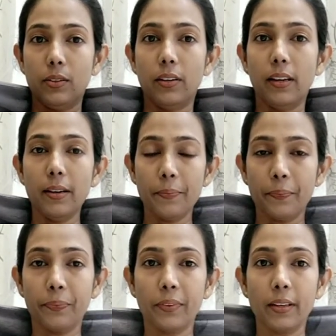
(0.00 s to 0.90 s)
Okay,
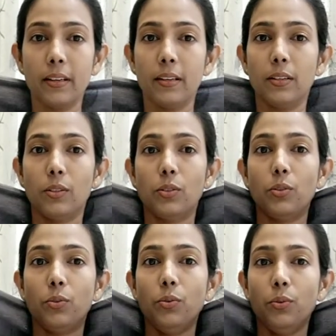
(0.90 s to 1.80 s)

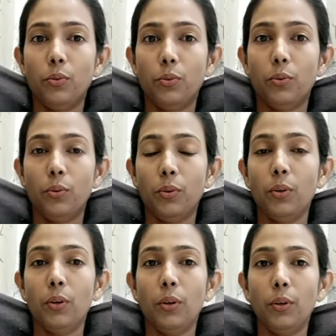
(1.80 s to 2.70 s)
so
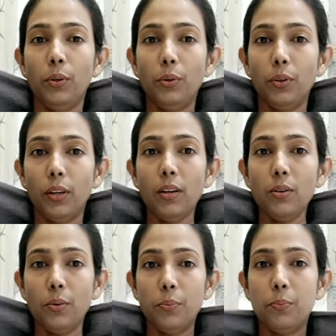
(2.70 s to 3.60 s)
you're
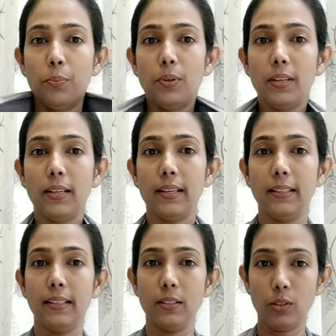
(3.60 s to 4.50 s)
gonna put it
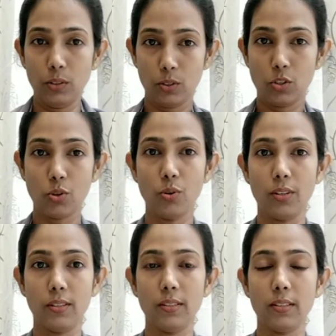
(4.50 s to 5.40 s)
like this on your
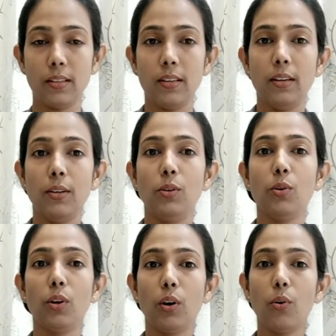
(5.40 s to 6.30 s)
shoulders.
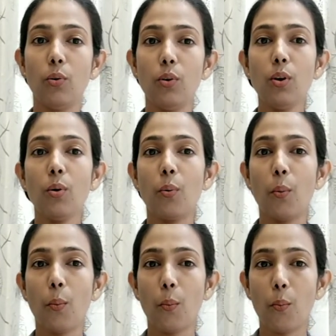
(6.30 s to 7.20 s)
You're gonna hold
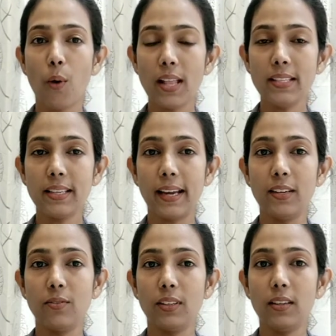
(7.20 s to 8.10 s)
one
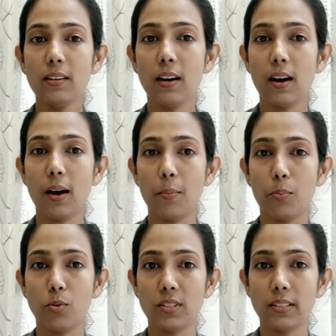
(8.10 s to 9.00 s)
side with the
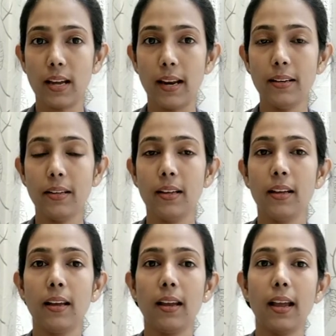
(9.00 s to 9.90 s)
opposite hand
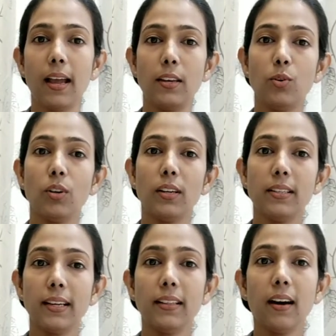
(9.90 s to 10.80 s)
and you're
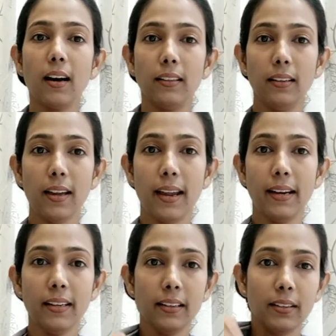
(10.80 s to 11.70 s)
gonna take the other
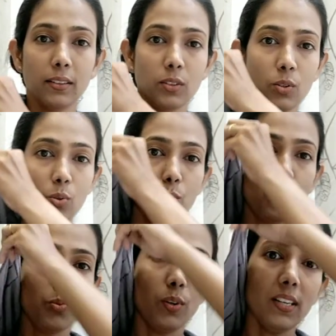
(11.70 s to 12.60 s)
end
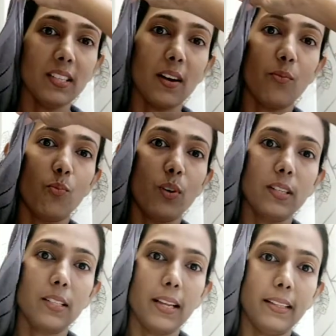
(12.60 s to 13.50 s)
towards
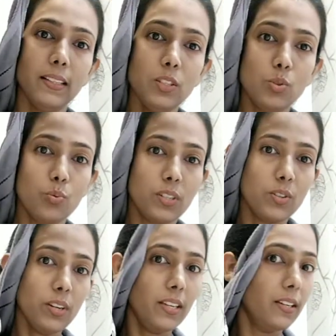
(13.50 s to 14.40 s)
upwards like this,
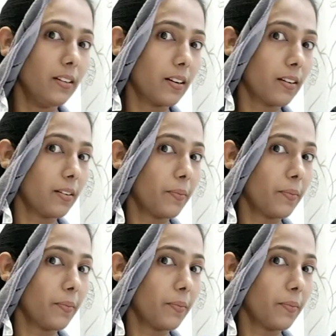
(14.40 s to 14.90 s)
towards your ear.